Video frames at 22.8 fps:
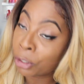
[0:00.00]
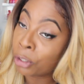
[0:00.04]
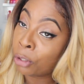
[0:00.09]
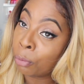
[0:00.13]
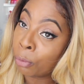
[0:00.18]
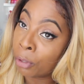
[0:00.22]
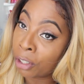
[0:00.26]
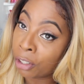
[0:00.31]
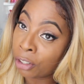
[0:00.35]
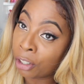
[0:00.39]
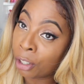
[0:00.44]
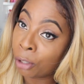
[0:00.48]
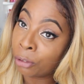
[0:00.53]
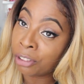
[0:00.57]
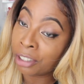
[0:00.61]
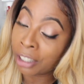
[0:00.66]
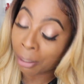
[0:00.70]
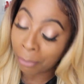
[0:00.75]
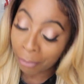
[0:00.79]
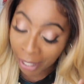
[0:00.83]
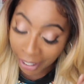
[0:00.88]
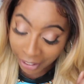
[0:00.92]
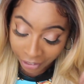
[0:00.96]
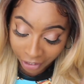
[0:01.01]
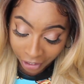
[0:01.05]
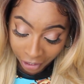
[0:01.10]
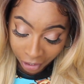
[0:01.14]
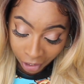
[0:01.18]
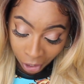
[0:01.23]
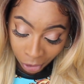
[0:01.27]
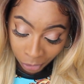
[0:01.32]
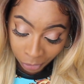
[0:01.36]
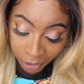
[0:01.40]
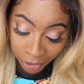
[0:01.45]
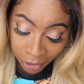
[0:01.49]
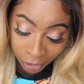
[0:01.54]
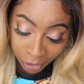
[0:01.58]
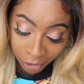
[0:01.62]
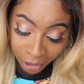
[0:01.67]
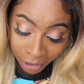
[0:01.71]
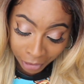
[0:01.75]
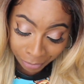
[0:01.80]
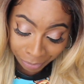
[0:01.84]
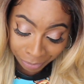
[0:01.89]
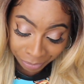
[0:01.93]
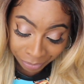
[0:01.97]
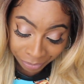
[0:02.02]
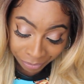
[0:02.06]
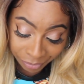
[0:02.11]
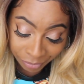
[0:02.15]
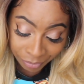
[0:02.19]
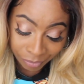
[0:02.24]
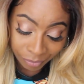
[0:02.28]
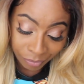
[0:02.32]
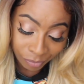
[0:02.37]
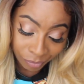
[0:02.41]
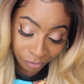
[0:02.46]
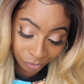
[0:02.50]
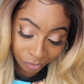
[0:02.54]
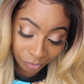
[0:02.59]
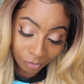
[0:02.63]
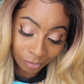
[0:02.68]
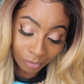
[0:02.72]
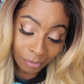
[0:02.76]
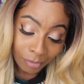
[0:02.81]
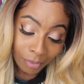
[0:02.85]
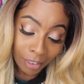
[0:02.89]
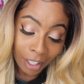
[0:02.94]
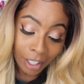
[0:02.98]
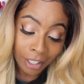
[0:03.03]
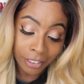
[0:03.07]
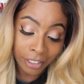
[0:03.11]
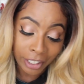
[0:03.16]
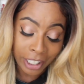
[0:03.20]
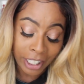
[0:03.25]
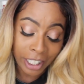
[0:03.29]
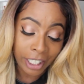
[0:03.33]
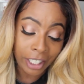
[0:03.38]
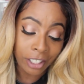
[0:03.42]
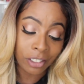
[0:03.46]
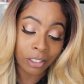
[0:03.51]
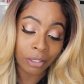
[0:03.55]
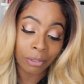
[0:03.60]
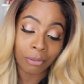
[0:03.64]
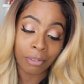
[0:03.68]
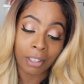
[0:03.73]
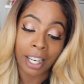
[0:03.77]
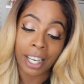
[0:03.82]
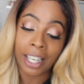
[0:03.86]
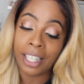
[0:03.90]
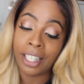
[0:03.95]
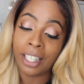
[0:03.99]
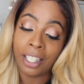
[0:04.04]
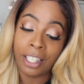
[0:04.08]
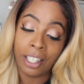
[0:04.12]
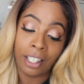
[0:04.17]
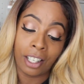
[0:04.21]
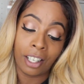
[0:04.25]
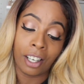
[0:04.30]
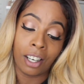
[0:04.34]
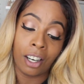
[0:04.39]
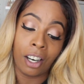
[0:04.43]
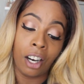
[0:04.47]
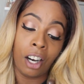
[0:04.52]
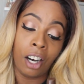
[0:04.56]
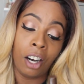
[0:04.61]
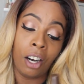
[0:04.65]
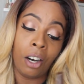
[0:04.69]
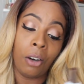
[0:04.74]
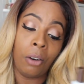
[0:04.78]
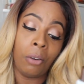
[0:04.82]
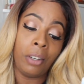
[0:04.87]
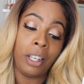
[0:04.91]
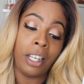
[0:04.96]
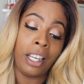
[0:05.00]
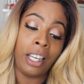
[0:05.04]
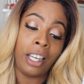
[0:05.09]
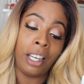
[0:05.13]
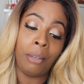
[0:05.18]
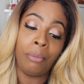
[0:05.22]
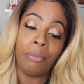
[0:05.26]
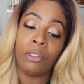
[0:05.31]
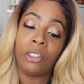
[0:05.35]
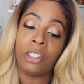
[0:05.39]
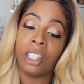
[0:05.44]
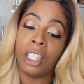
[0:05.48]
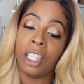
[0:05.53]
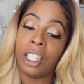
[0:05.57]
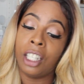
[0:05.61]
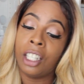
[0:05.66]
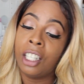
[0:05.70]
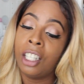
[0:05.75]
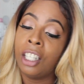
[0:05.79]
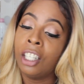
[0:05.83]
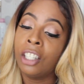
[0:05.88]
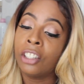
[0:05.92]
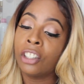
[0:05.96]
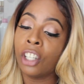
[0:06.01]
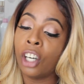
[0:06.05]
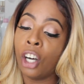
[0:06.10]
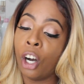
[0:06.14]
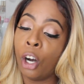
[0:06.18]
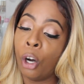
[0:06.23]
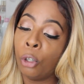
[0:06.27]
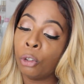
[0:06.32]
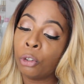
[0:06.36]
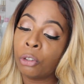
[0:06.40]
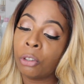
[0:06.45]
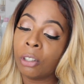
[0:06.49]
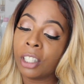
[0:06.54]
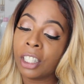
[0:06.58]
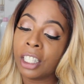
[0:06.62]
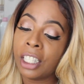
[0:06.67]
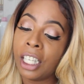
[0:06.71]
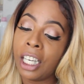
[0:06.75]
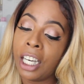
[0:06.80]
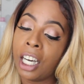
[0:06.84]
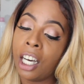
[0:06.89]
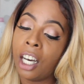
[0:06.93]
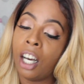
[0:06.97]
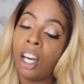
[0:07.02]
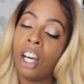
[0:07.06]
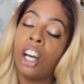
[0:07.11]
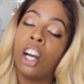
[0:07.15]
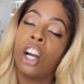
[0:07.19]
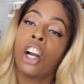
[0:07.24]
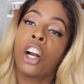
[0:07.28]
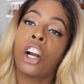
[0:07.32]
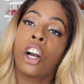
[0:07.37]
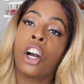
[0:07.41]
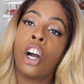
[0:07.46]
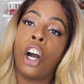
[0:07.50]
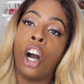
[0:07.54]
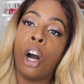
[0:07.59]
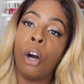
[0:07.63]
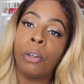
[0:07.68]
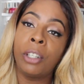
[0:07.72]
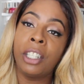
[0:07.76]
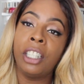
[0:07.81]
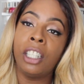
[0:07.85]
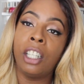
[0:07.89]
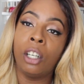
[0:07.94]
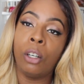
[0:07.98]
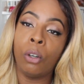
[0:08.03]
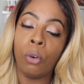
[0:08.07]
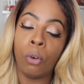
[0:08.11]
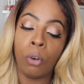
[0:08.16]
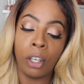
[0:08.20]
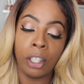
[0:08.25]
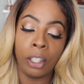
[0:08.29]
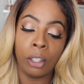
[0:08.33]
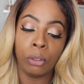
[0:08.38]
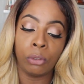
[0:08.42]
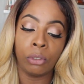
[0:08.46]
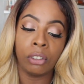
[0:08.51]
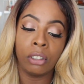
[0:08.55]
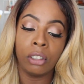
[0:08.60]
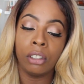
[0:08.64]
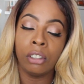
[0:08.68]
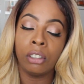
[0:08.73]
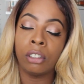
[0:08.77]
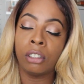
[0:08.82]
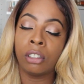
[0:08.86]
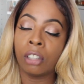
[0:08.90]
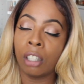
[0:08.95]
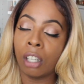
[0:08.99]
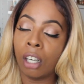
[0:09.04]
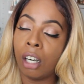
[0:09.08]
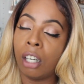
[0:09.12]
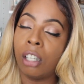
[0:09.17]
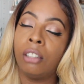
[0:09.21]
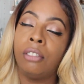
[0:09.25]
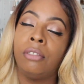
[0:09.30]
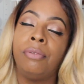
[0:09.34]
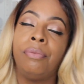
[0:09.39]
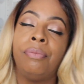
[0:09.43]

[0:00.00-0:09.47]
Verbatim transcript: but you want to know something I did go in on? These right here. O M G. The Ultra Care coconut oils. Duh.